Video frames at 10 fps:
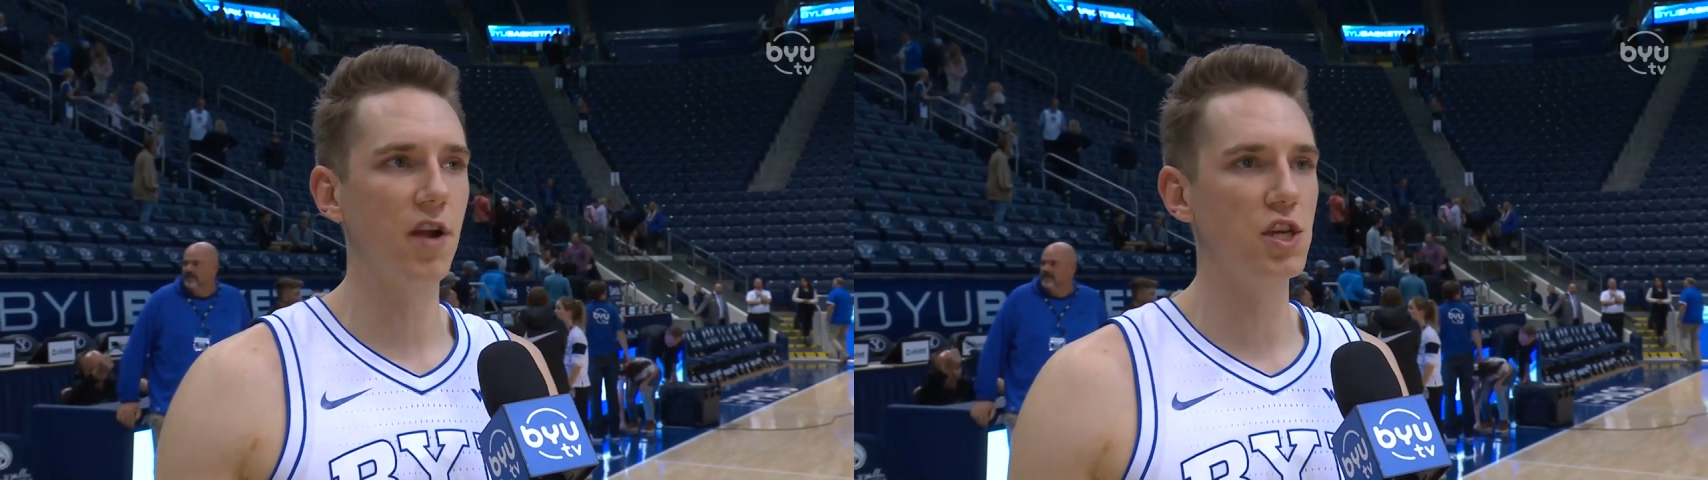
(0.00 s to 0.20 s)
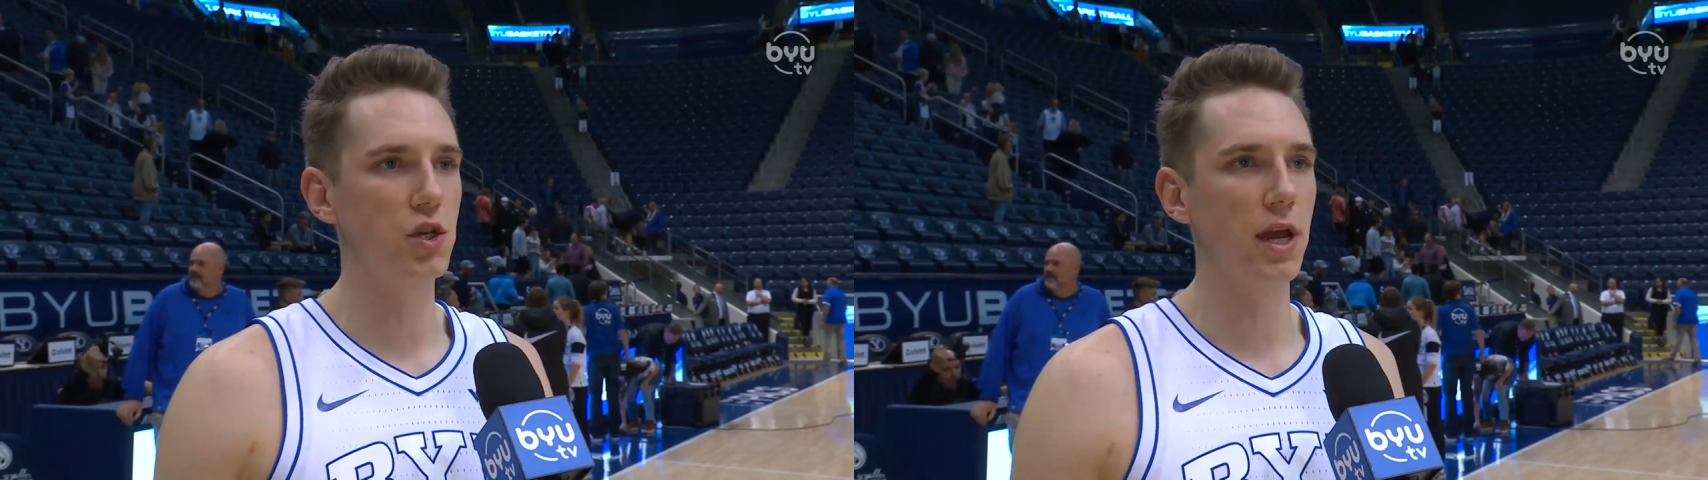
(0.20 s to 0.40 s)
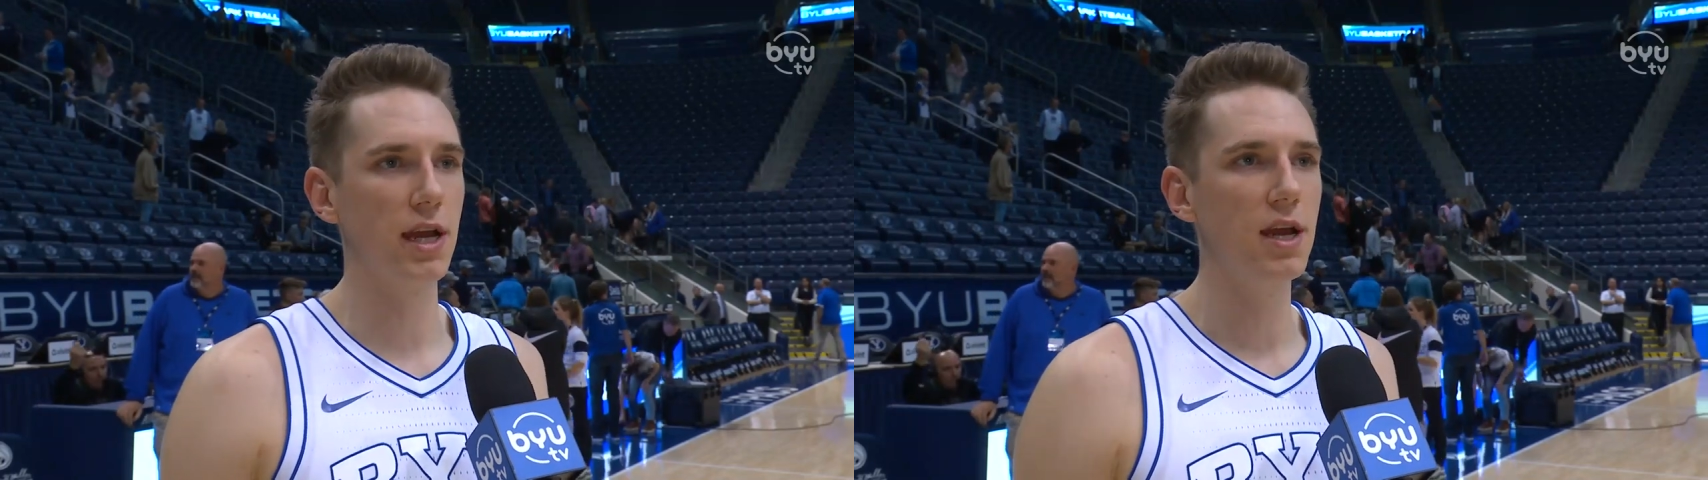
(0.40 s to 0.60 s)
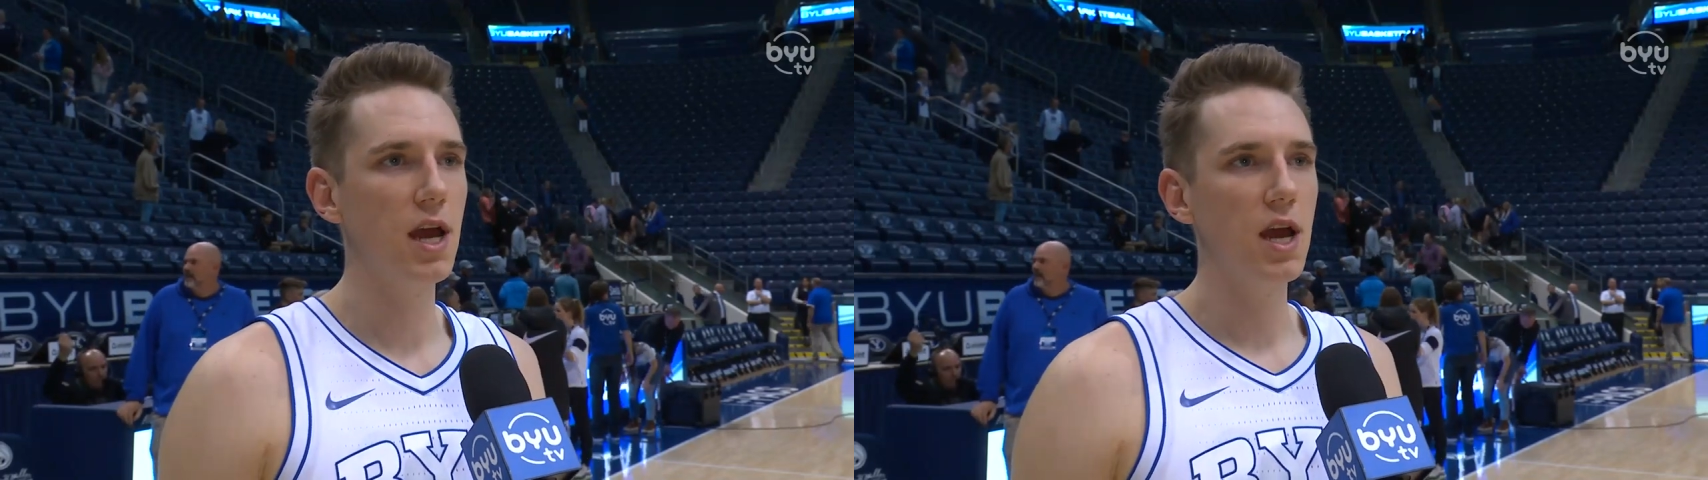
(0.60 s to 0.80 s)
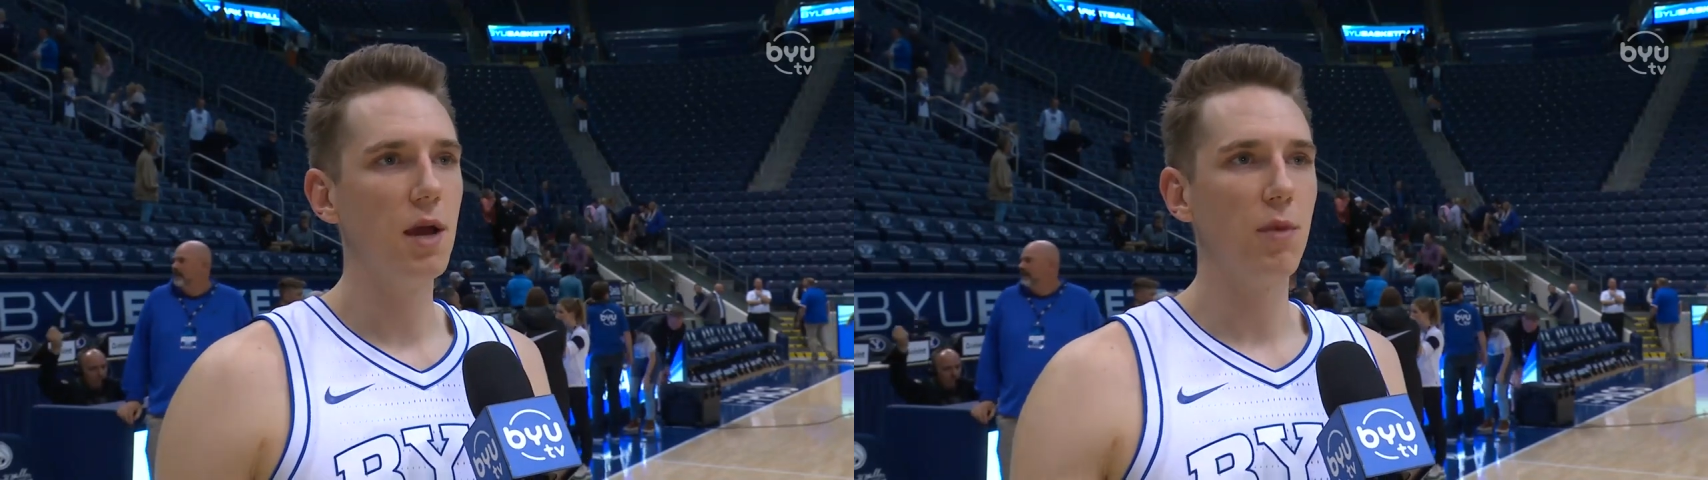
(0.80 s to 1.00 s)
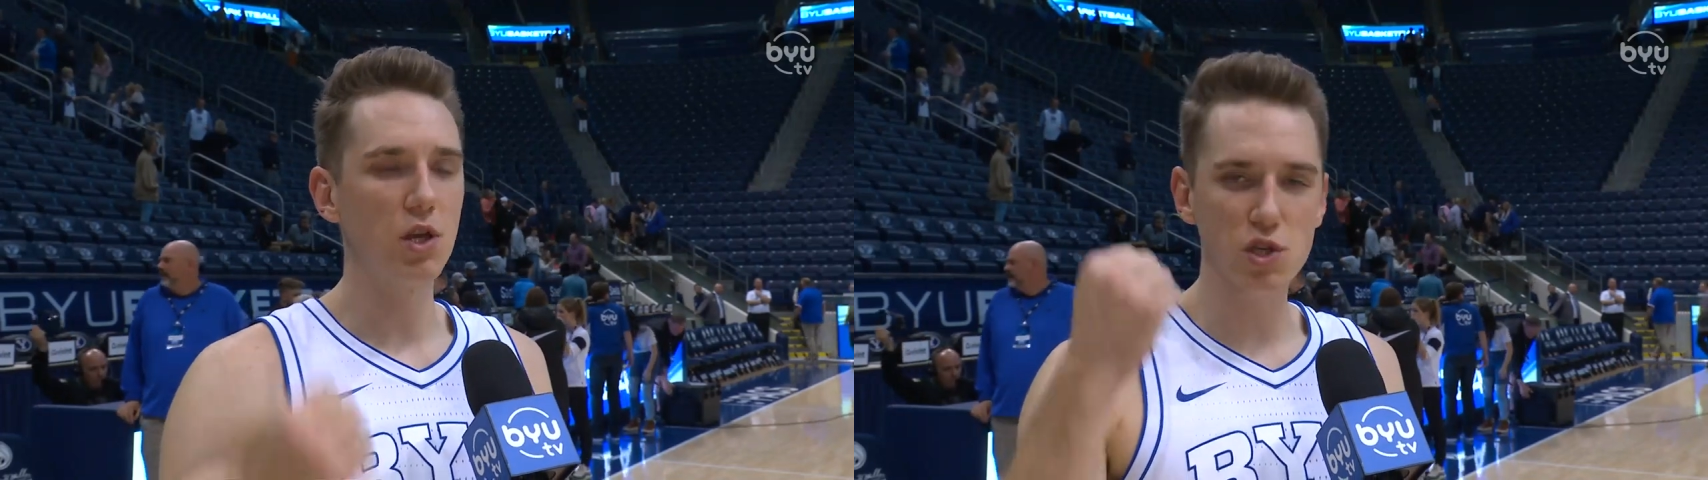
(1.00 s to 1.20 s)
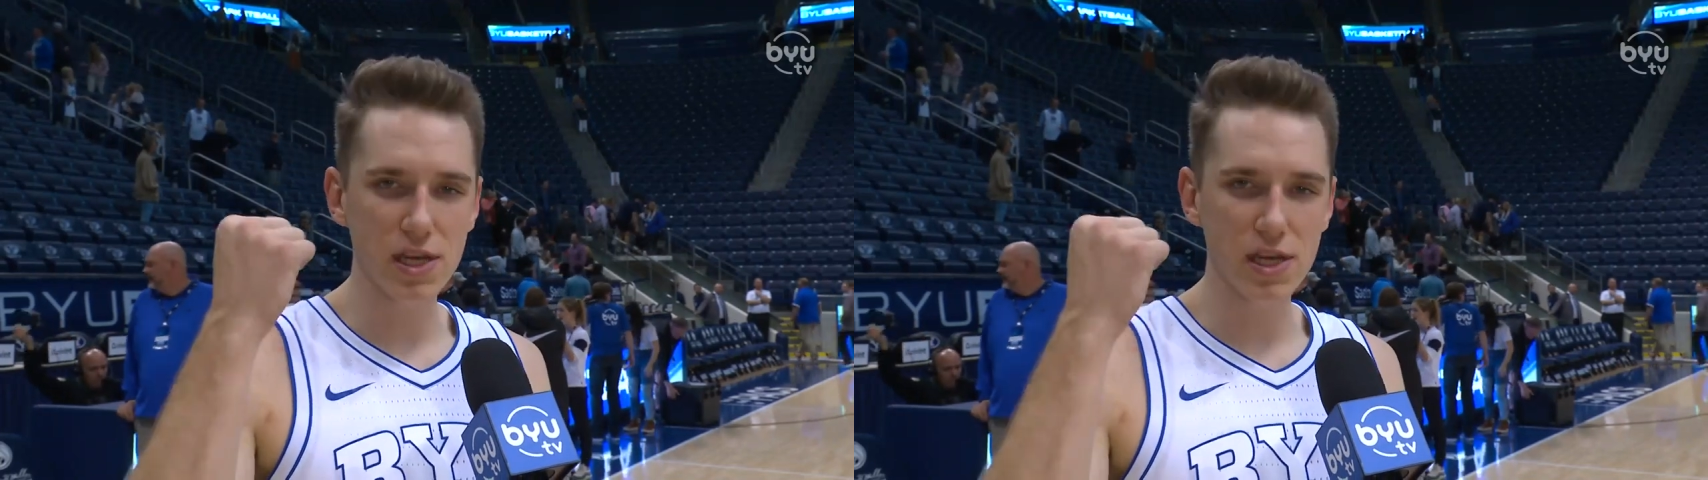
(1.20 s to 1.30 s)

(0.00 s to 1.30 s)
frustrating. But you